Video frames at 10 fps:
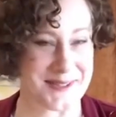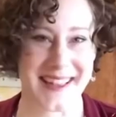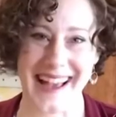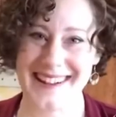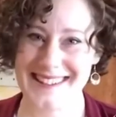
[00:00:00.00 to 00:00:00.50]

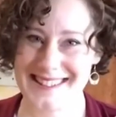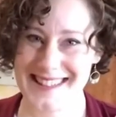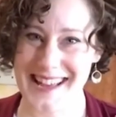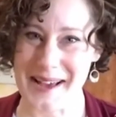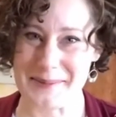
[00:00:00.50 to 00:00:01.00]
that is
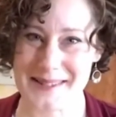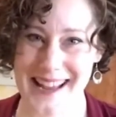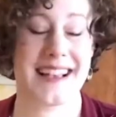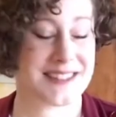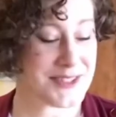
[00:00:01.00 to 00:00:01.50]
the
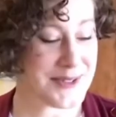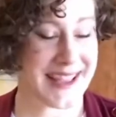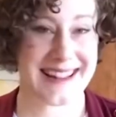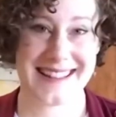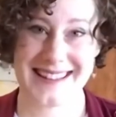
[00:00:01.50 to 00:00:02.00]
update. So
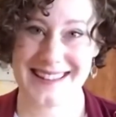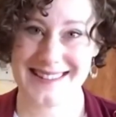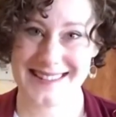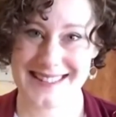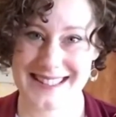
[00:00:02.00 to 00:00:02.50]
getting
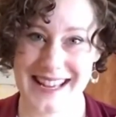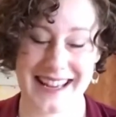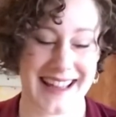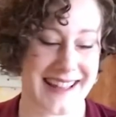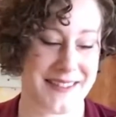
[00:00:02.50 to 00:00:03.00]
the
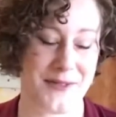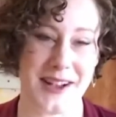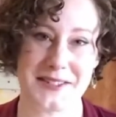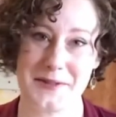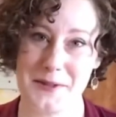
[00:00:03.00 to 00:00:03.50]
sink and the
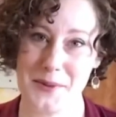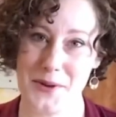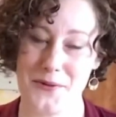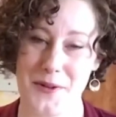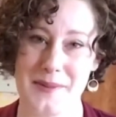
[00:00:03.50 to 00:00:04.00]
faucet
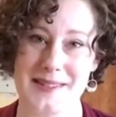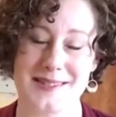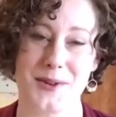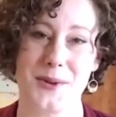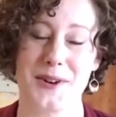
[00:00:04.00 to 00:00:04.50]
removed from this
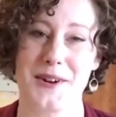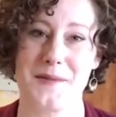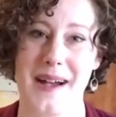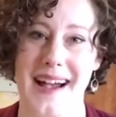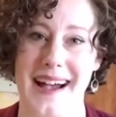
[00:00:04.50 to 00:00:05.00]
corner of
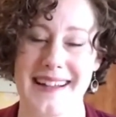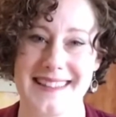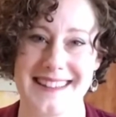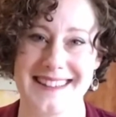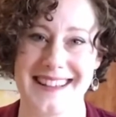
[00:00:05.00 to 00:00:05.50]
my
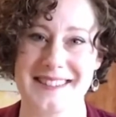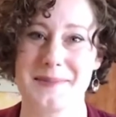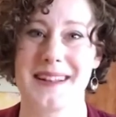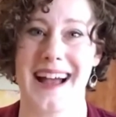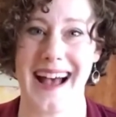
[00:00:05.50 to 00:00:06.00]
island has
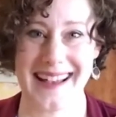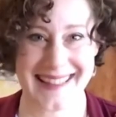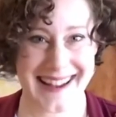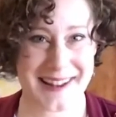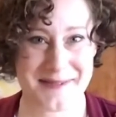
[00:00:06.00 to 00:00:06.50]
been a
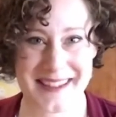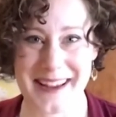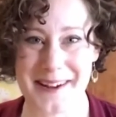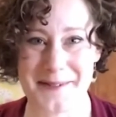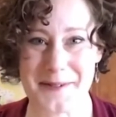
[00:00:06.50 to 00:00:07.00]
highlight of the
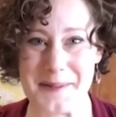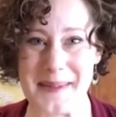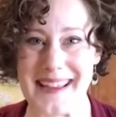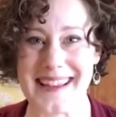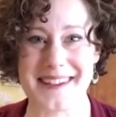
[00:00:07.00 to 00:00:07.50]
year for
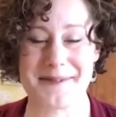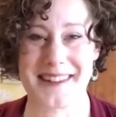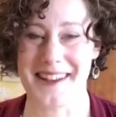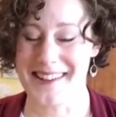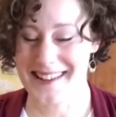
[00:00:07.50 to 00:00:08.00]
me.
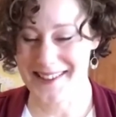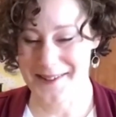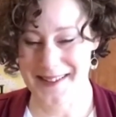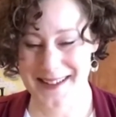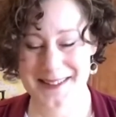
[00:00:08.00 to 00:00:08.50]
With all the other
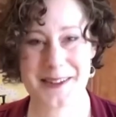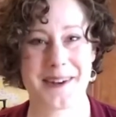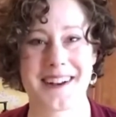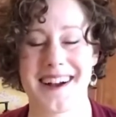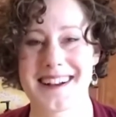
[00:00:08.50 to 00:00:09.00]
things
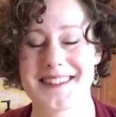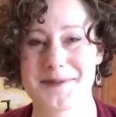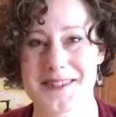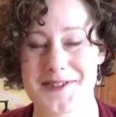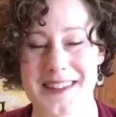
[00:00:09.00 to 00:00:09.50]
going on, it
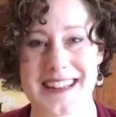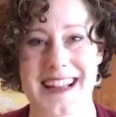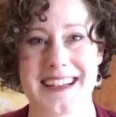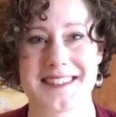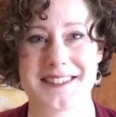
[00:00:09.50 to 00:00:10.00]
was really
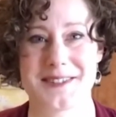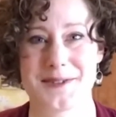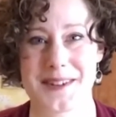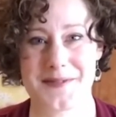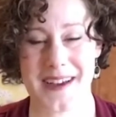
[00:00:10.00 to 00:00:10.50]
nice
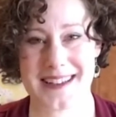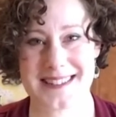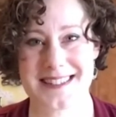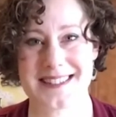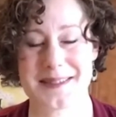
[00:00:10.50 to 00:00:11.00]
to
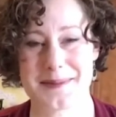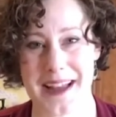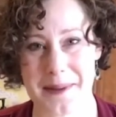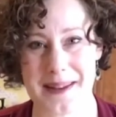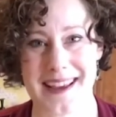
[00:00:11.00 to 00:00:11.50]
invest some
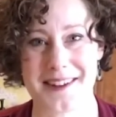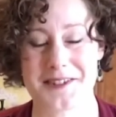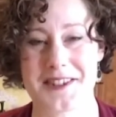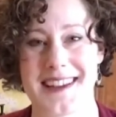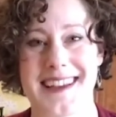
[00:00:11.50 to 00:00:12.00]
time and
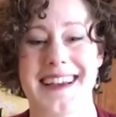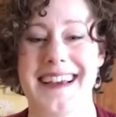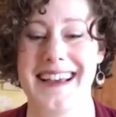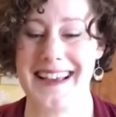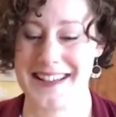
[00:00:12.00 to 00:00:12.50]
energy
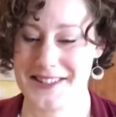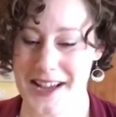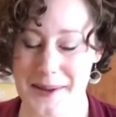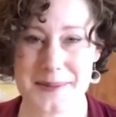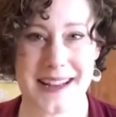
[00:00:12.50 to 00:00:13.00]
into
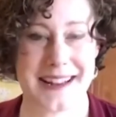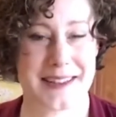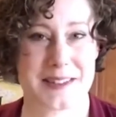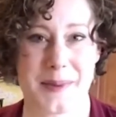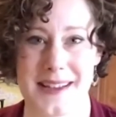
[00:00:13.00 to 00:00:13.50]
updating
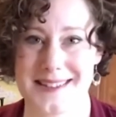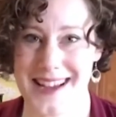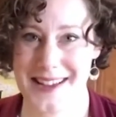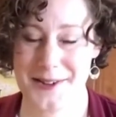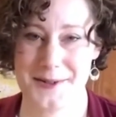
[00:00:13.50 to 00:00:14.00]
a space
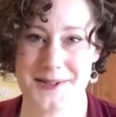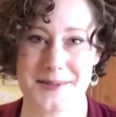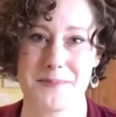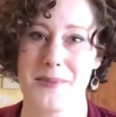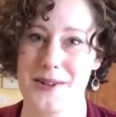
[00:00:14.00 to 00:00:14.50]
I
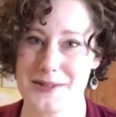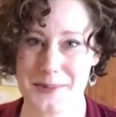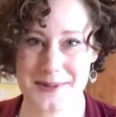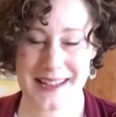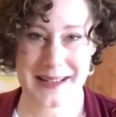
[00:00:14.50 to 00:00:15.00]
use
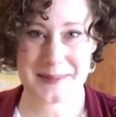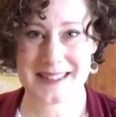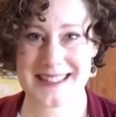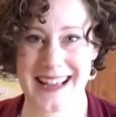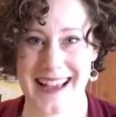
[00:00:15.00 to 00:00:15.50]
multiple times
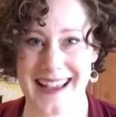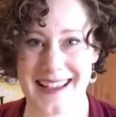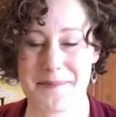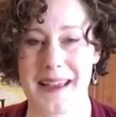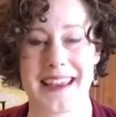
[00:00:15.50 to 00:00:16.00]
a
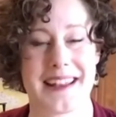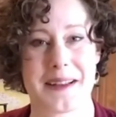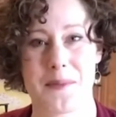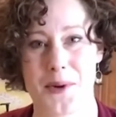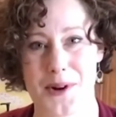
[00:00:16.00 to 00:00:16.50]
day, making
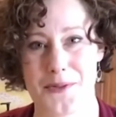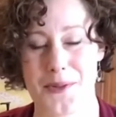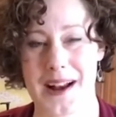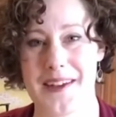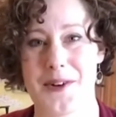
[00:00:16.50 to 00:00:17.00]
it more of
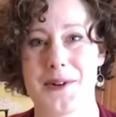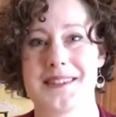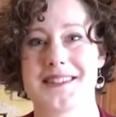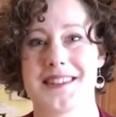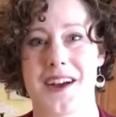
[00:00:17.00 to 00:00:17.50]
what I've
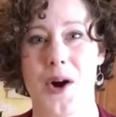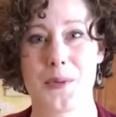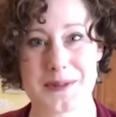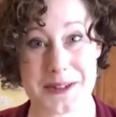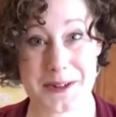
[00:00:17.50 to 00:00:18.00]
always
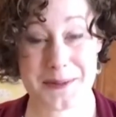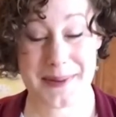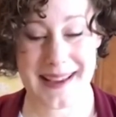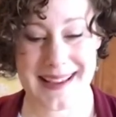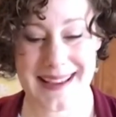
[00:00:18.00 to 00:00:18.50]
hoped it could
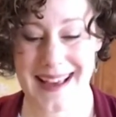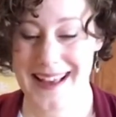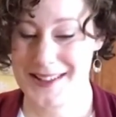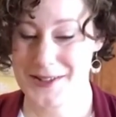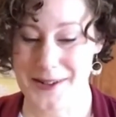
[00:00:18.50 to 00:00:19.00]
be.
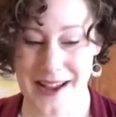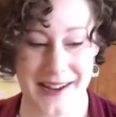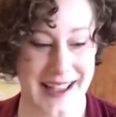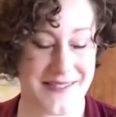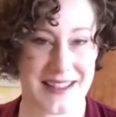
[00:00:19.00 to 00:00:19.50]
So now
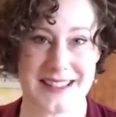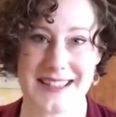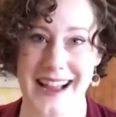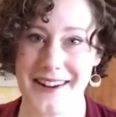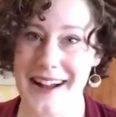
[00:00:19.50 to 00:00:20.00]
I have the
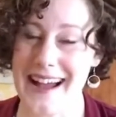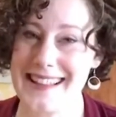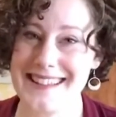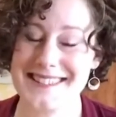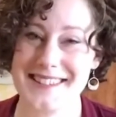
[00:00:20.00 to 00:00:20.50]
entire
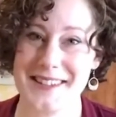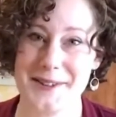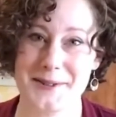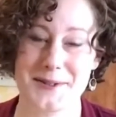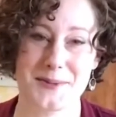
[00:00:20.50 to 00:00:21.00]
island to
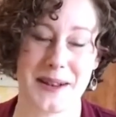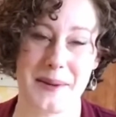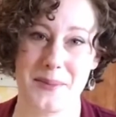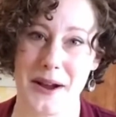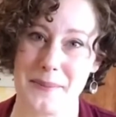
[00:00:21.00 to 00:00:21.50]
use when
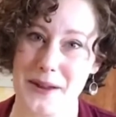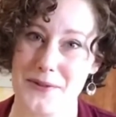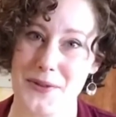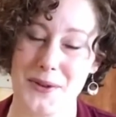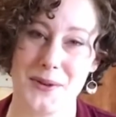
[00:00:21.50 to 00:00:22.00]
I'm prepping
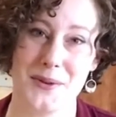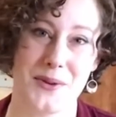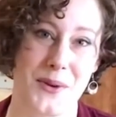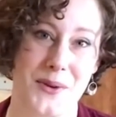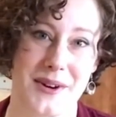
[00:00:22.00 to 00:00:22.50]
food
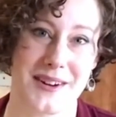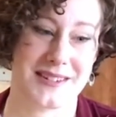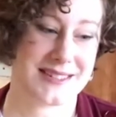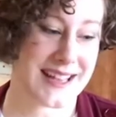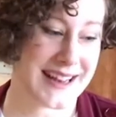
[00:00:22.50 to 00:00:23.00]
or
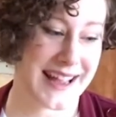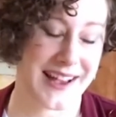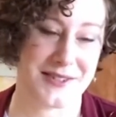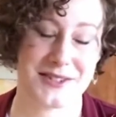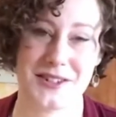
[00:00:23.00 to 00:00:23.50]
setting
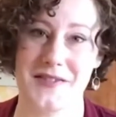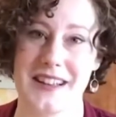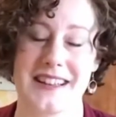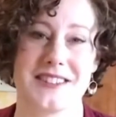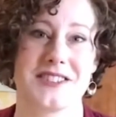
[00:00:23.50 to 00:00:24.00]
out
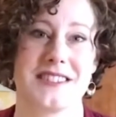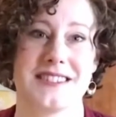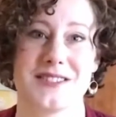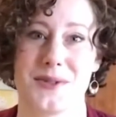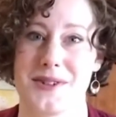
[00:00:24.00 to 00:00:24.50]
serving
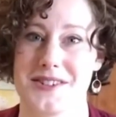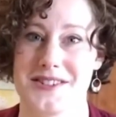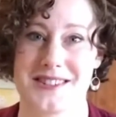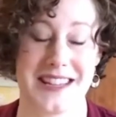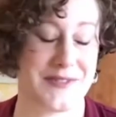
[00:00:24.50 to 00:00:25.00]
dishes or
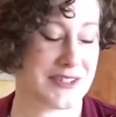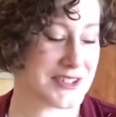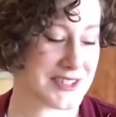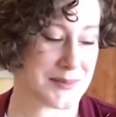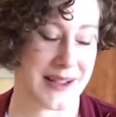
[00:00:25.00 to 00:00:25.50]
even
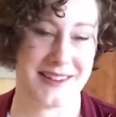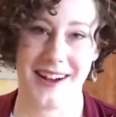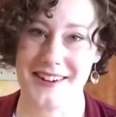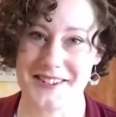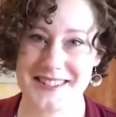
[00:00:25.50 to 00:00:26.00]
just my
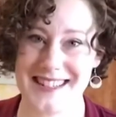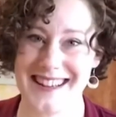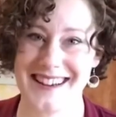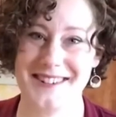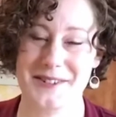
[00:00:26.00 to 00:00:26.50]
daughter
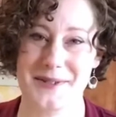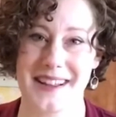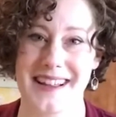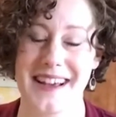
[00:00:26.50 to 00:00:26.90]
sitting here doing